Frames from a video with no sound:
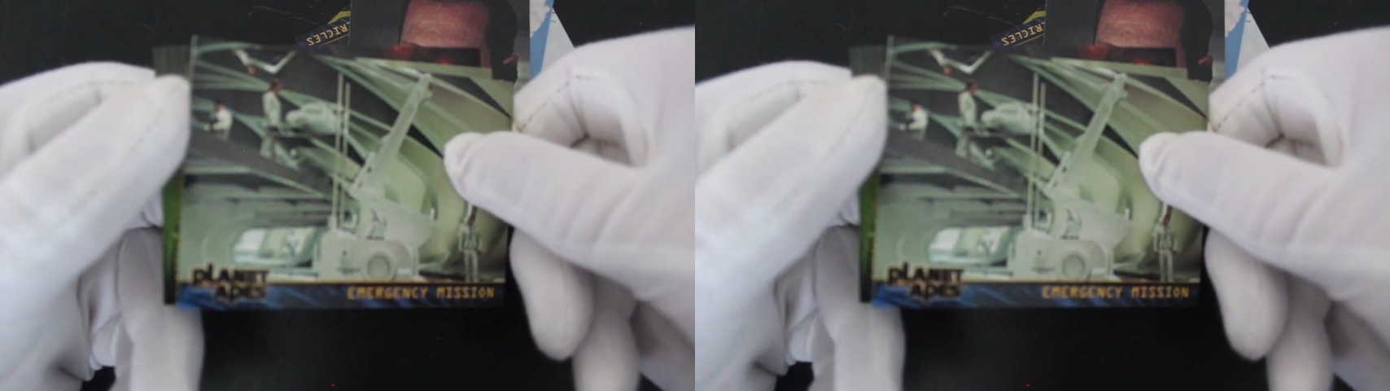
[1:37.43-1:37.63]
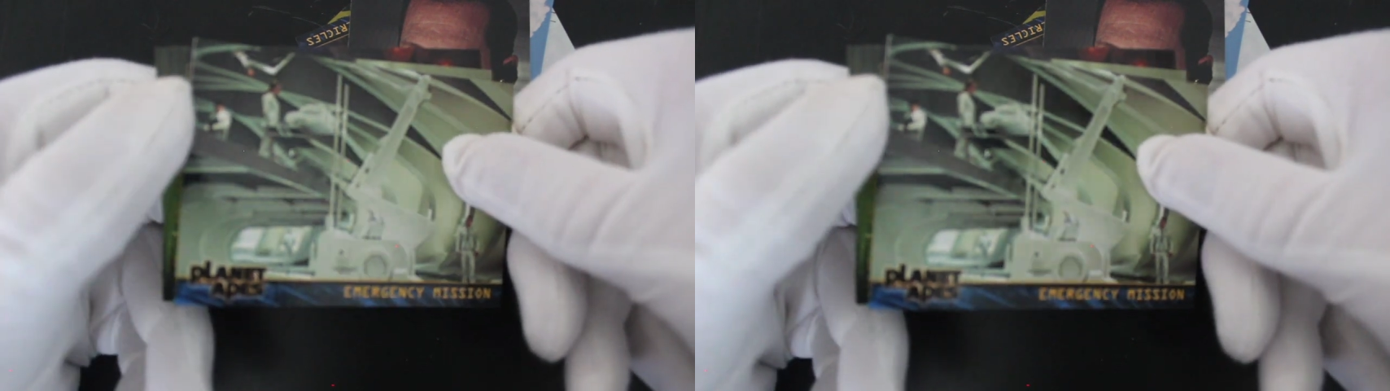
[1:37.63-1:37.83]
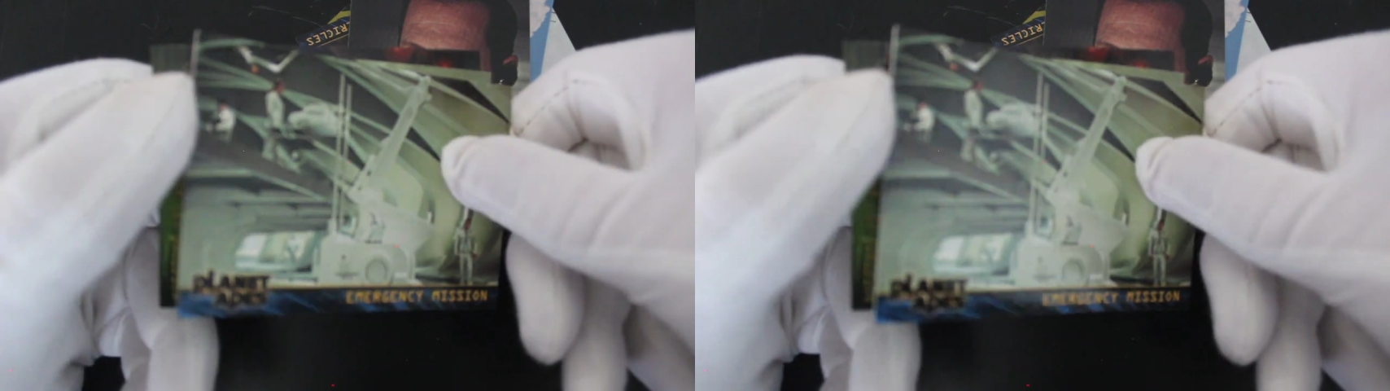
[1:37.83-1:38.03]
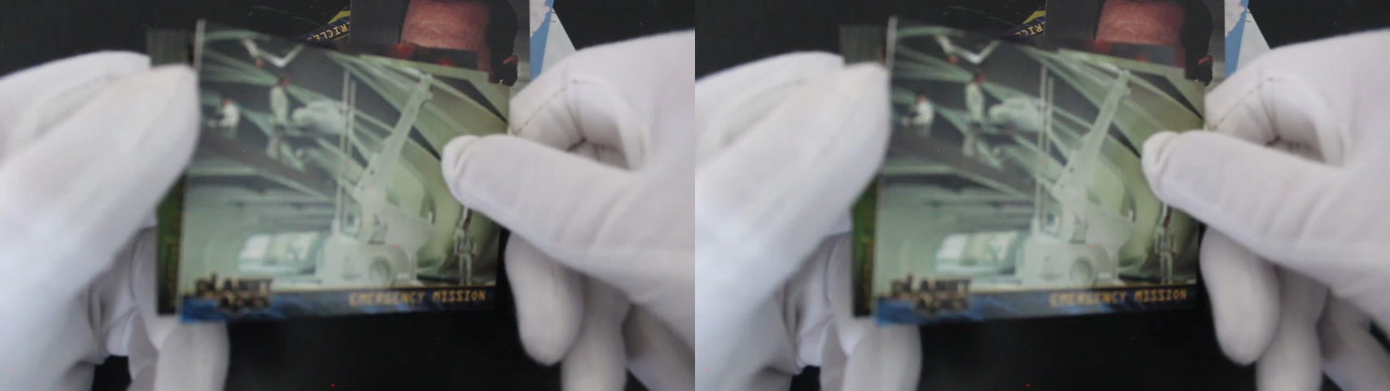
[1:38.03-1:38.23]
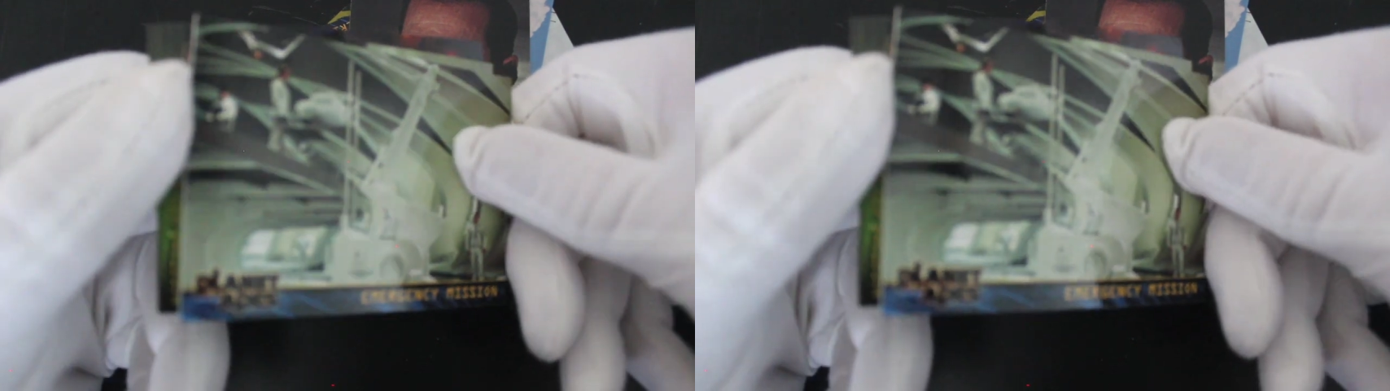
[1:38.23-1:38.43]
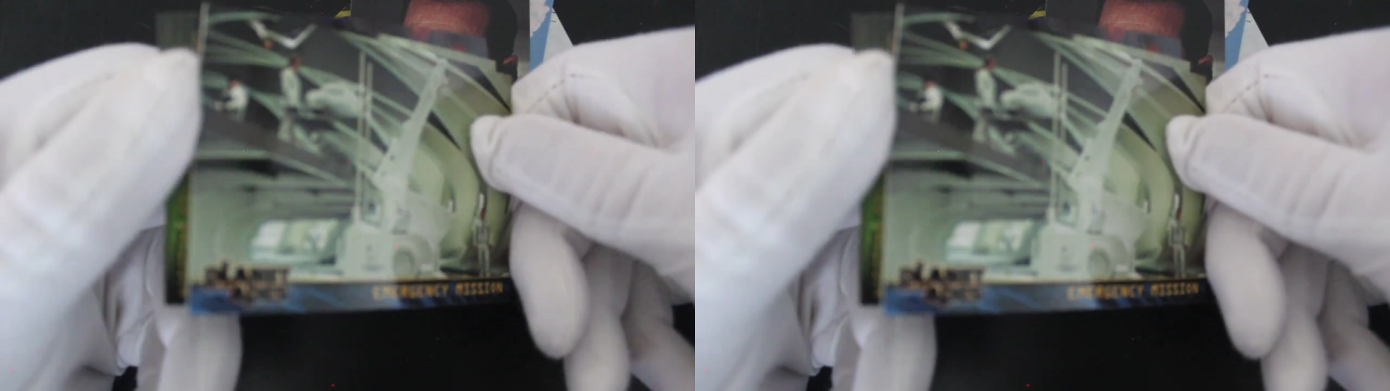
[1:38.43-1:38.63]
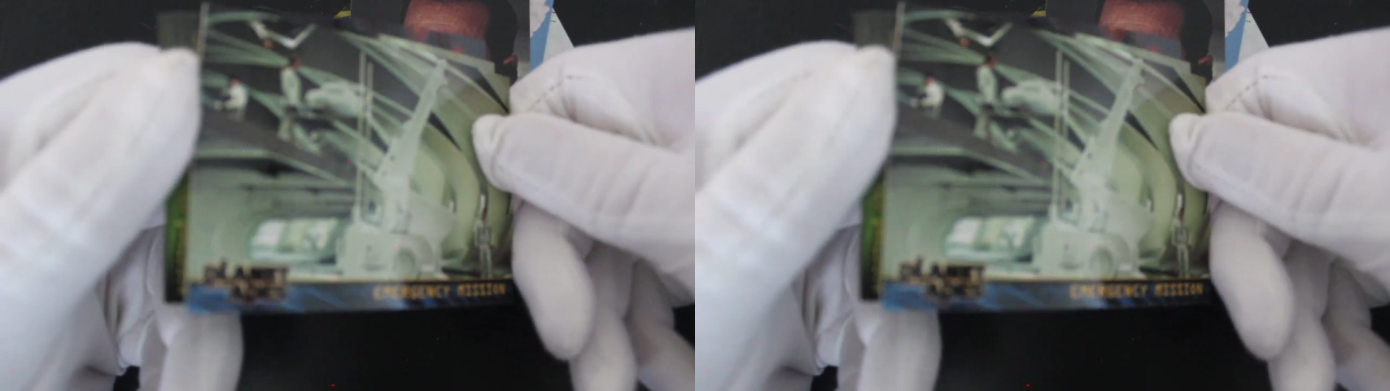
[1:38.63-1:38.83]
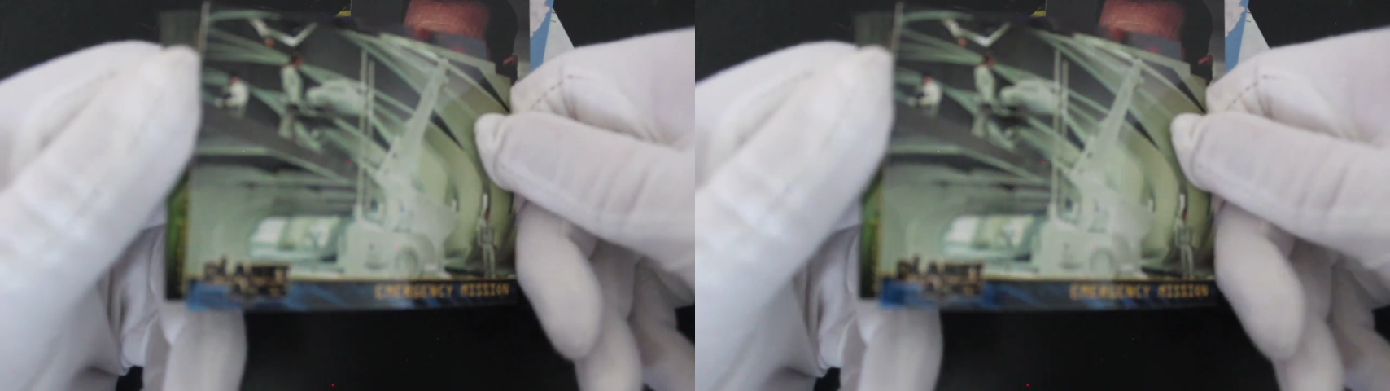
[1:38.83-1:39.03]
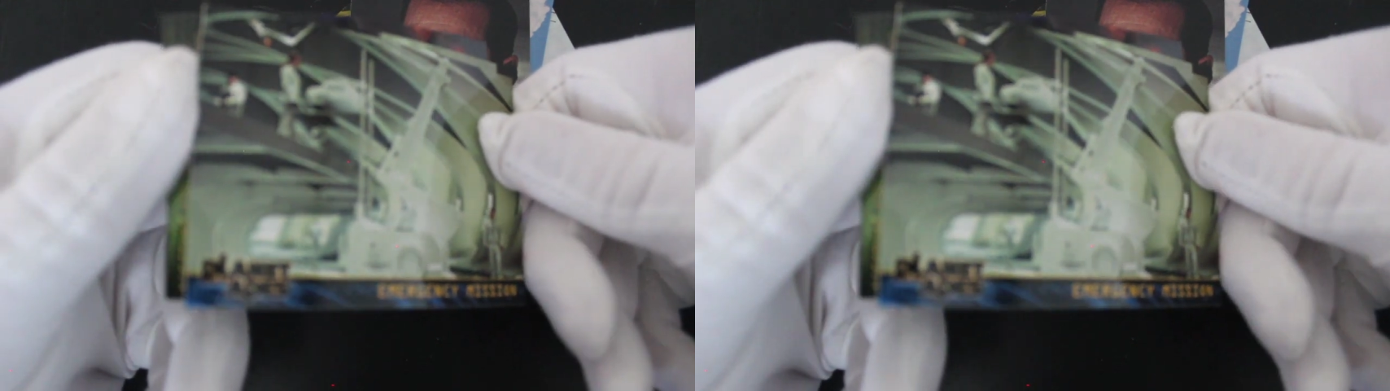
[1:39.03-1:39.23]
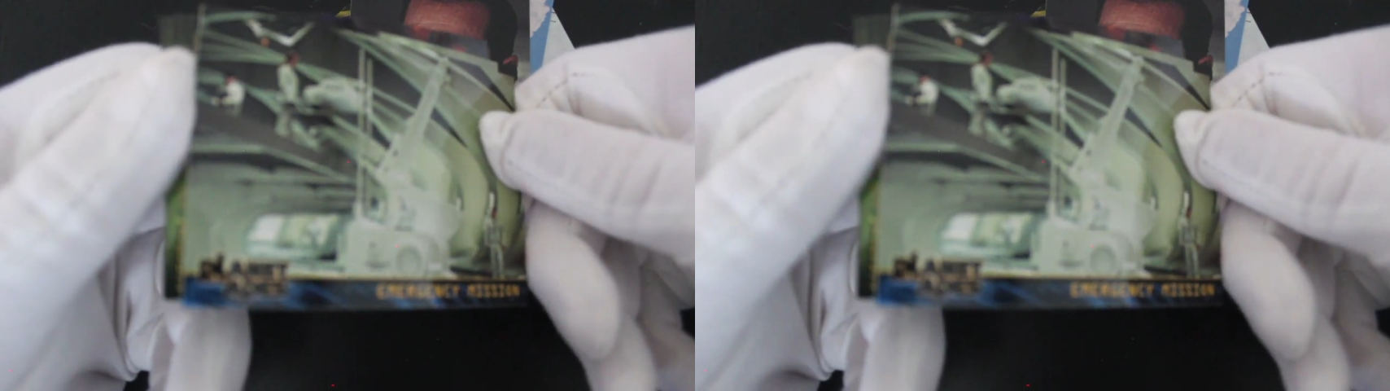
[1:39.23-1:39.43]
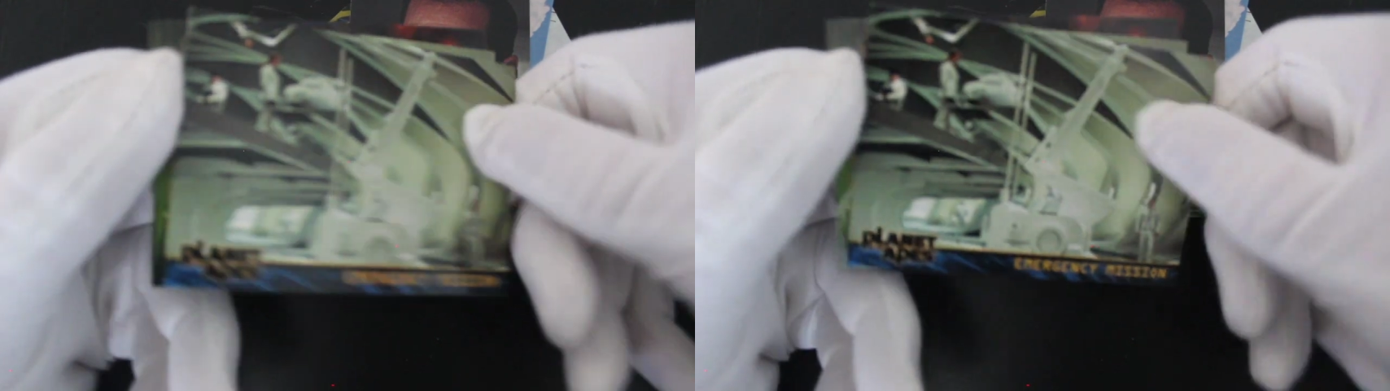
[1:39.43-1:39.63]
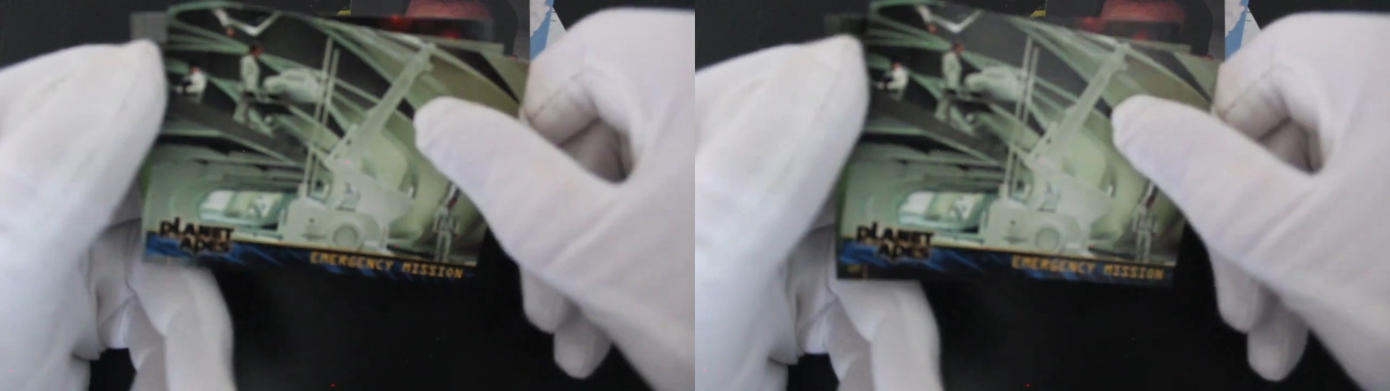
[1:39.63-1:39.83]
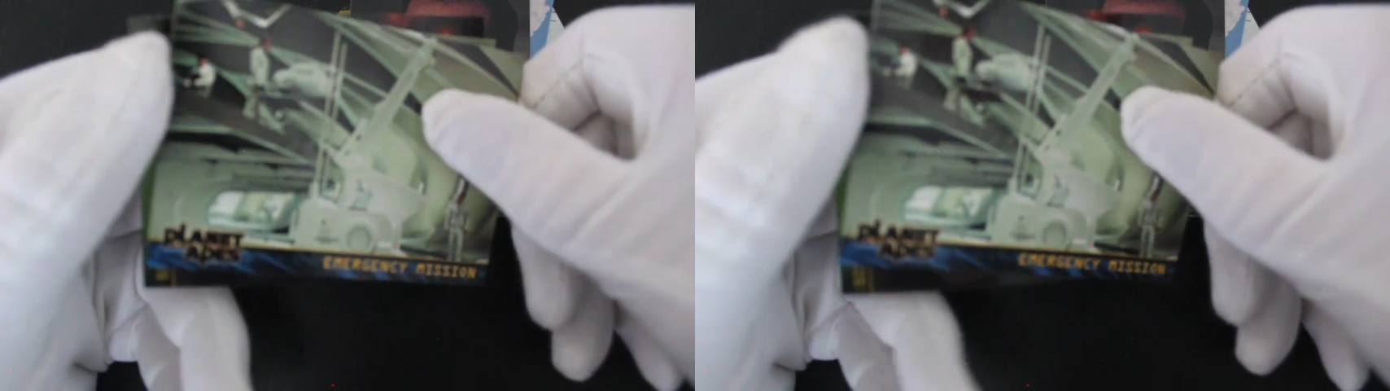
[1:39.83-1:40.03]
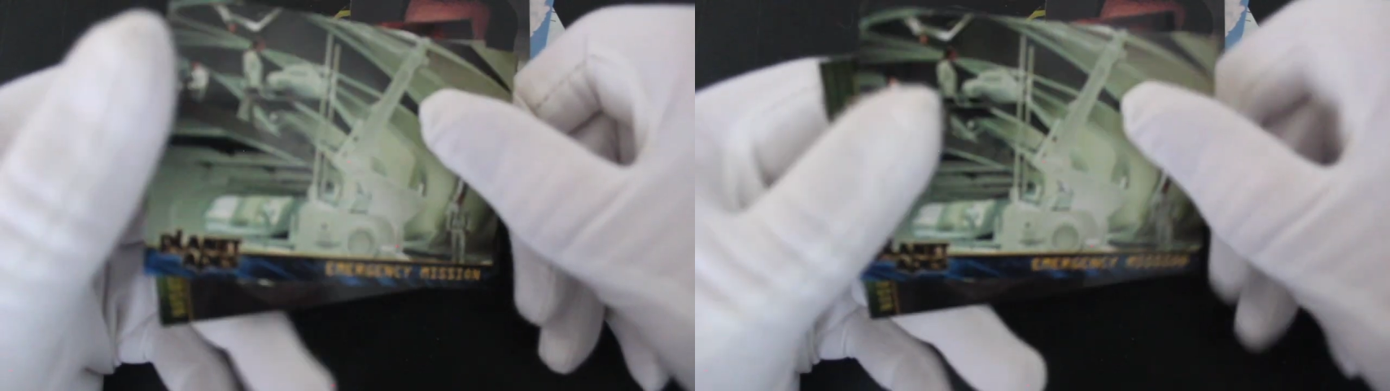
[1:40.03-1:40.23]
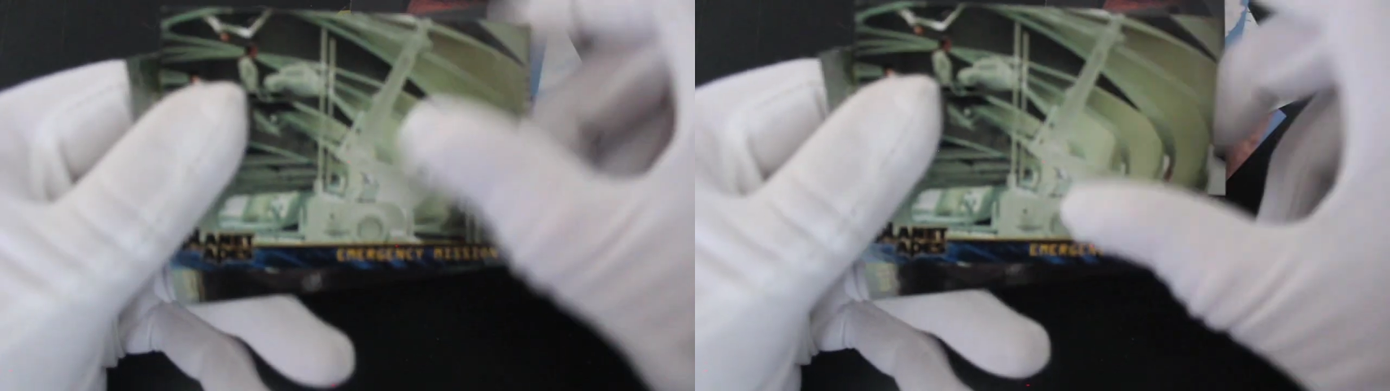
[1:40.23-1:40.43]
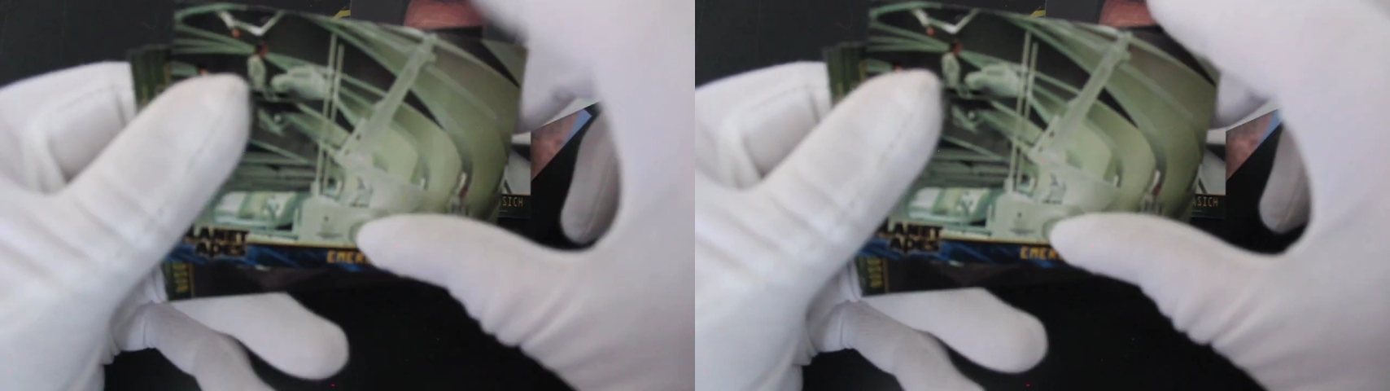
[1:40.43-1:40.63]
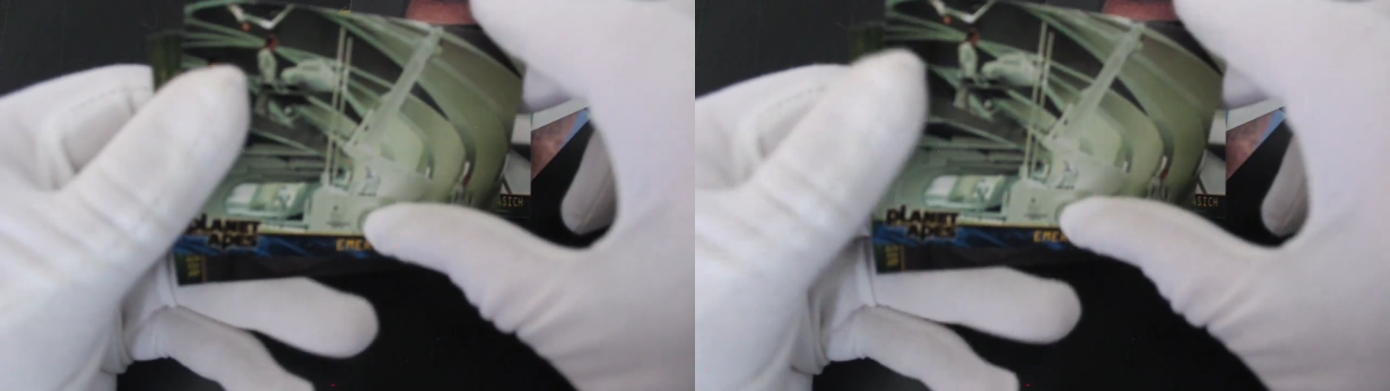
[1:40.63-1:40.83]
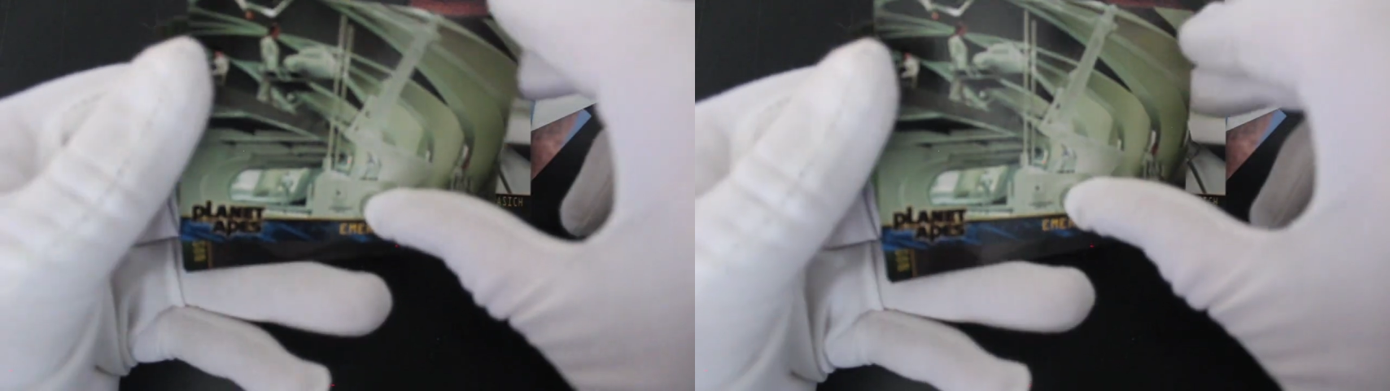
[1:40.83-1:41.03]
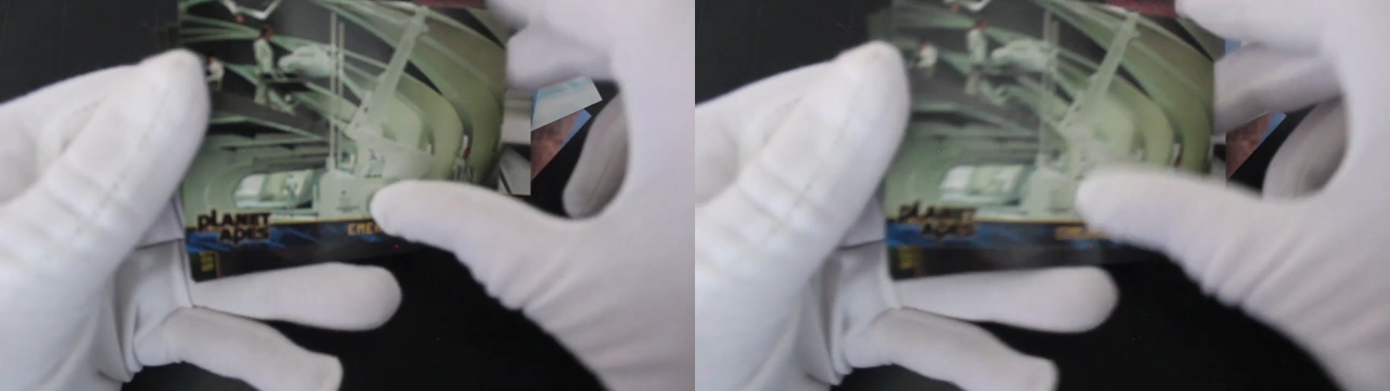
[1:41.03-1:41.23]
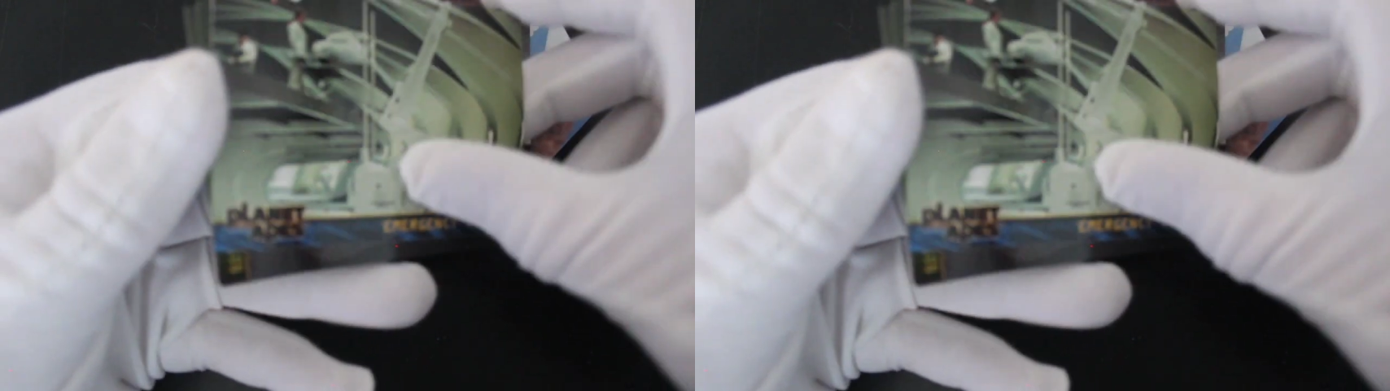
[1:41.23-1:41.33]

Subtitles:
Nobody's mouth can be seen.